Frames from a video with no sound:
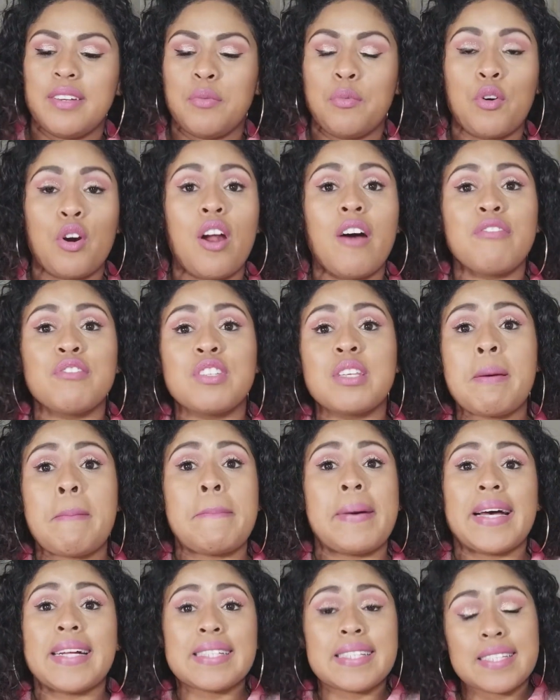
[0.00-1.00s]
We're off to a
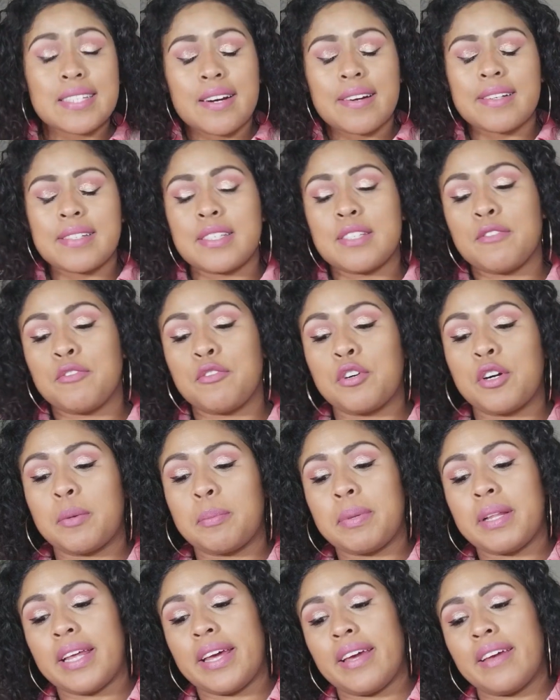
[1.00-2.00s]
bad start, Sephora
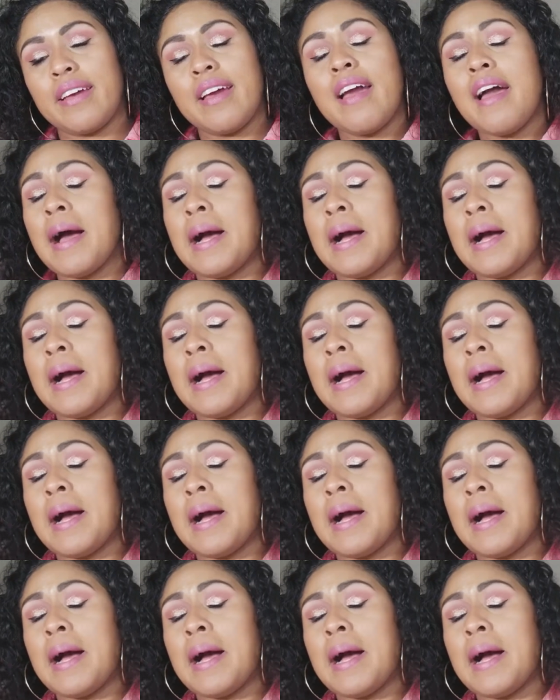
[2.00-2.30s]
Play.